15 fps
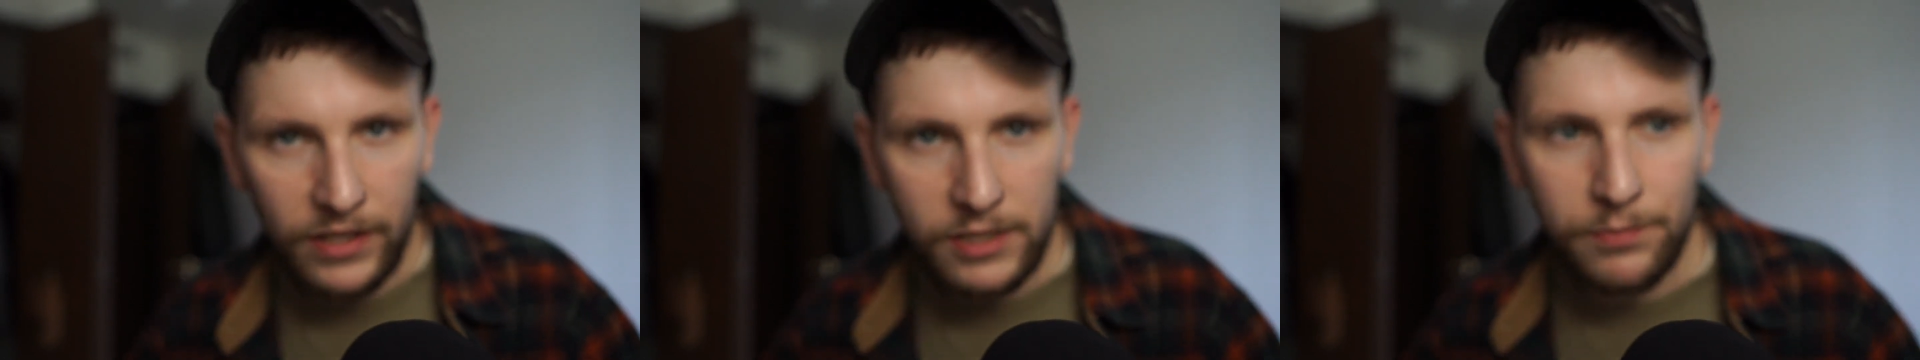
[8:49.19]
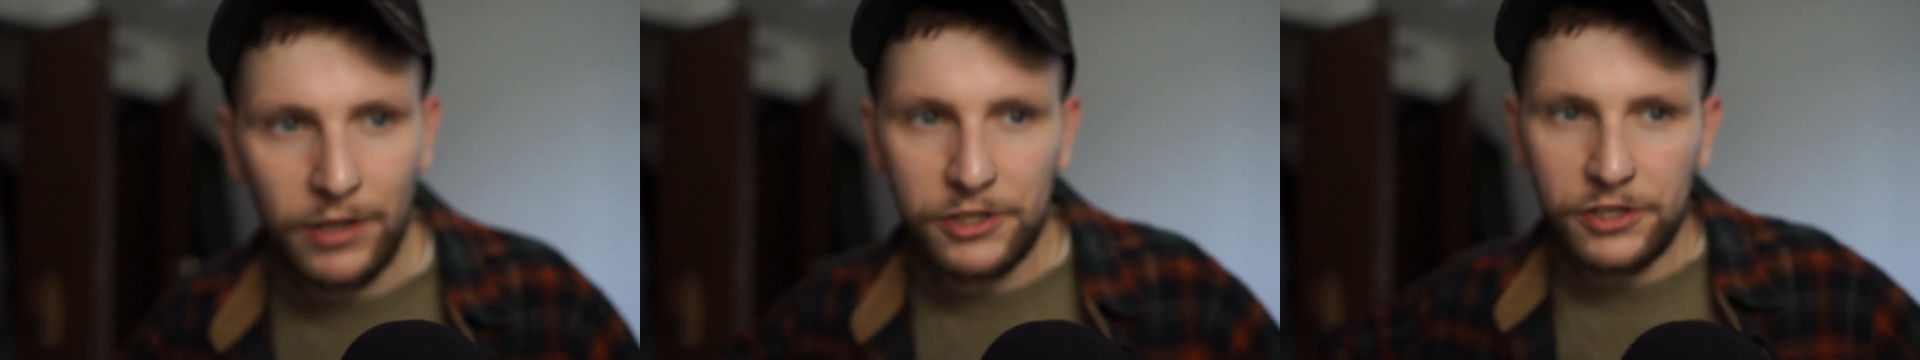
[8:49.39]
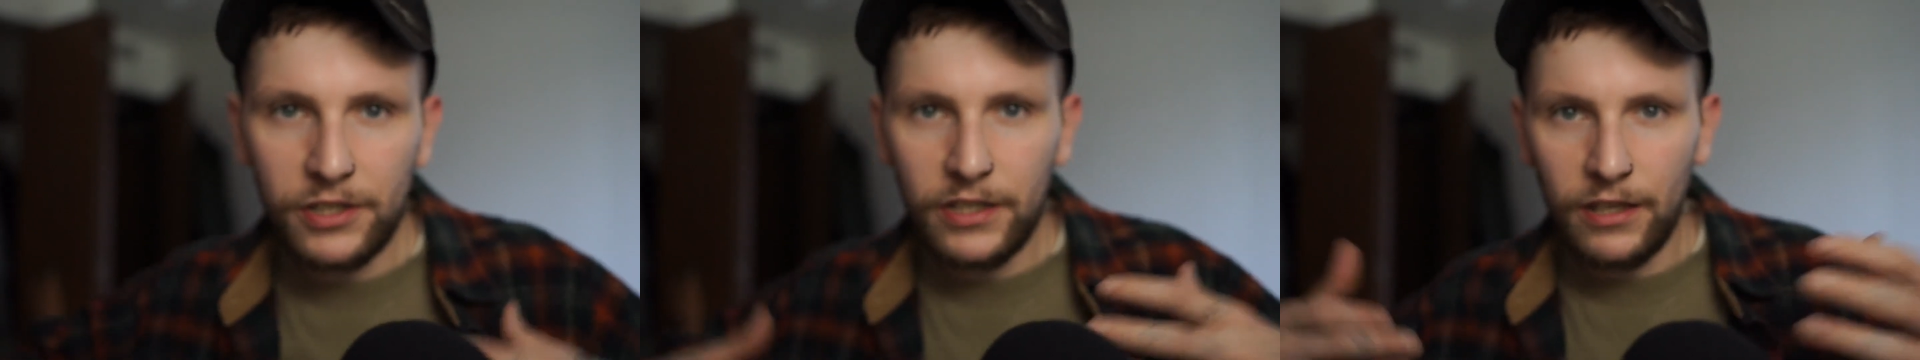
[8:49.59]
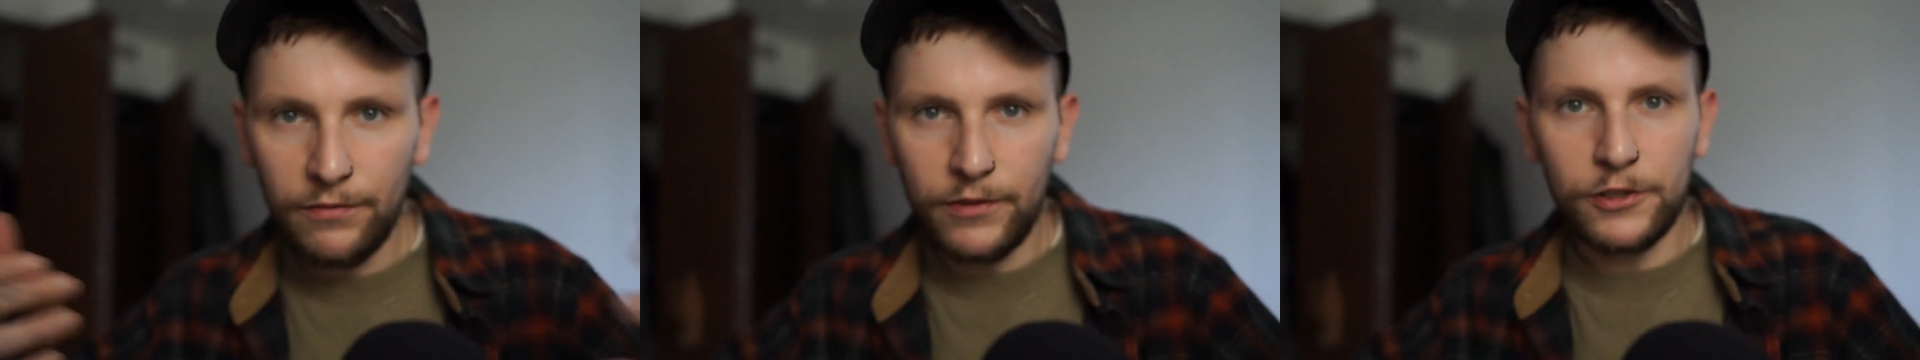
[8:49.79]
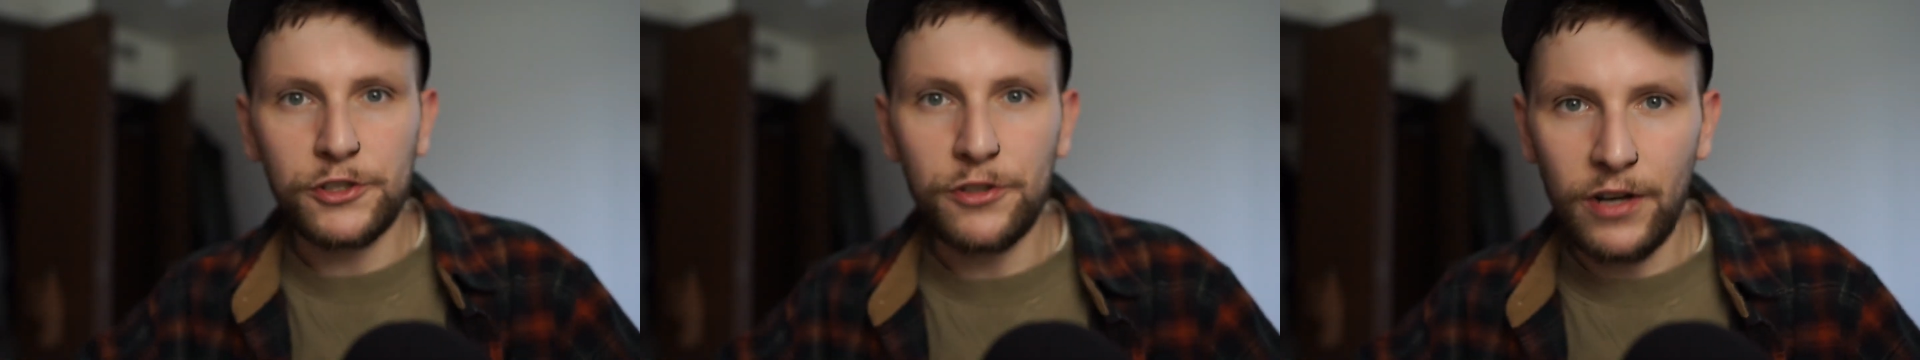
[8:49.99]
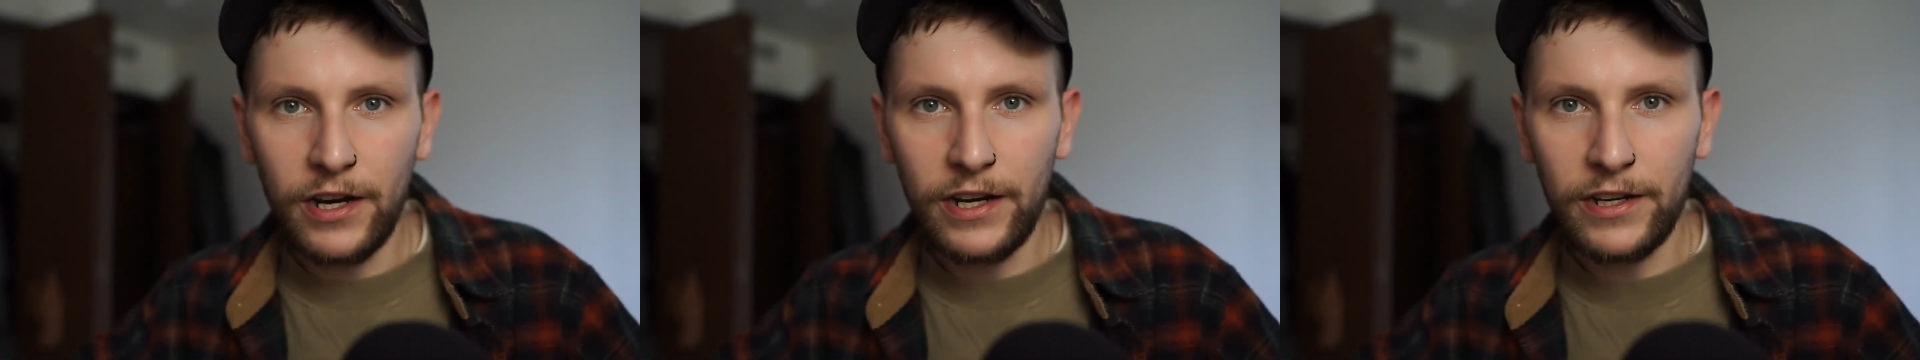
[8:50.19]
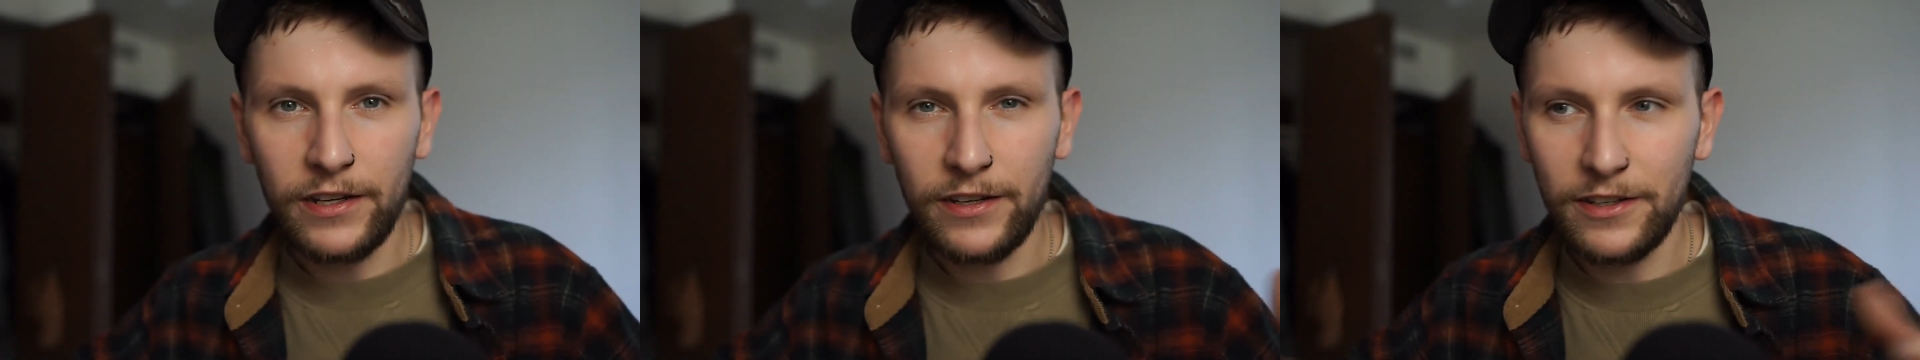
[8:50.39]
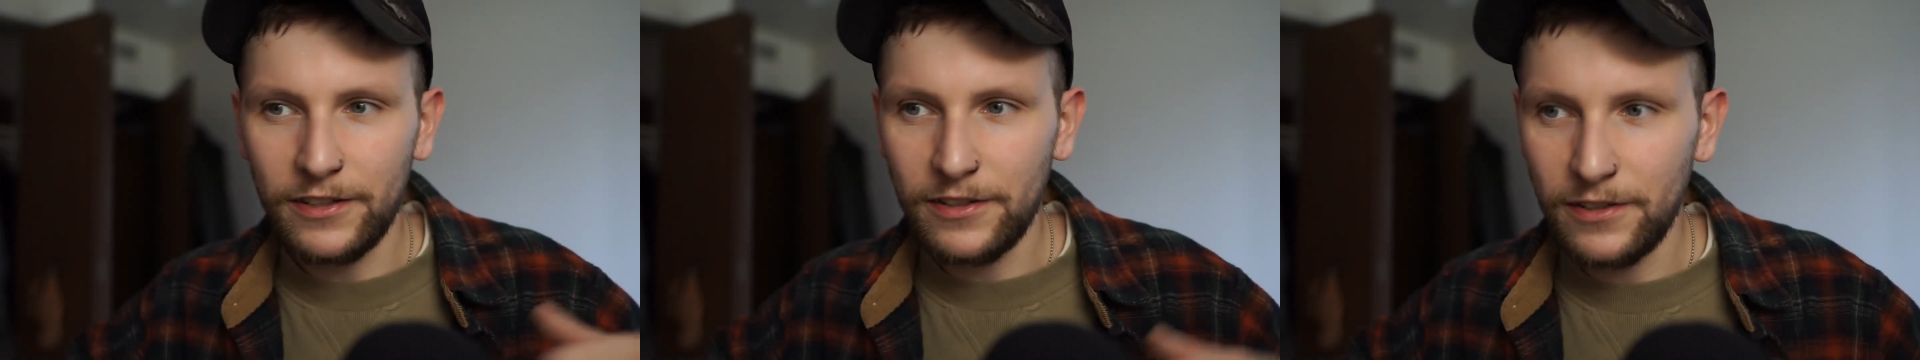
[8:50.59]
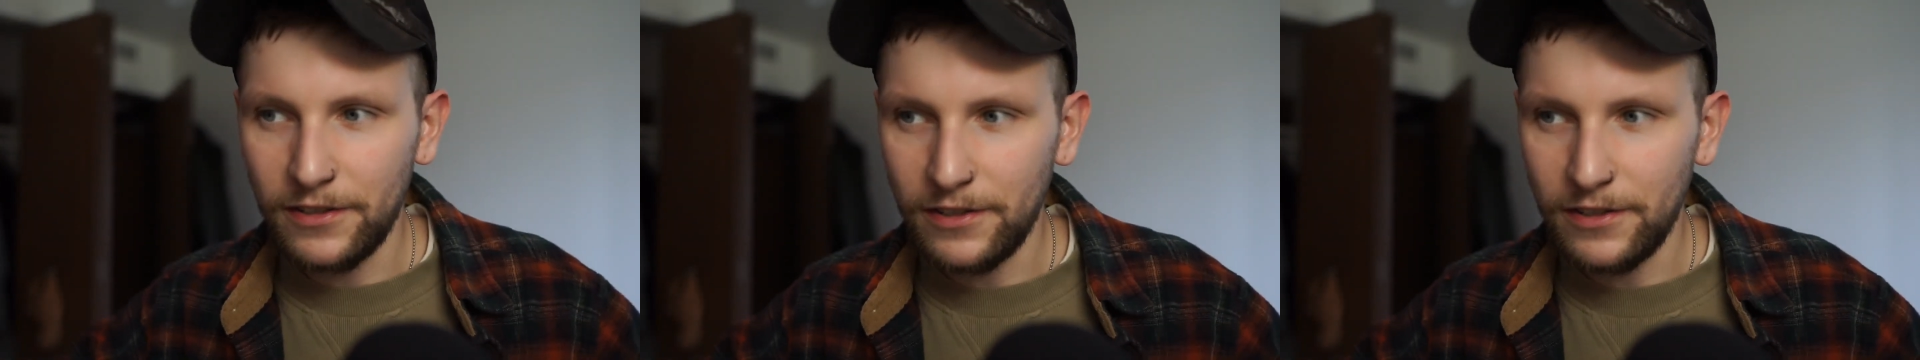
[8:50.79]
especially if you're trying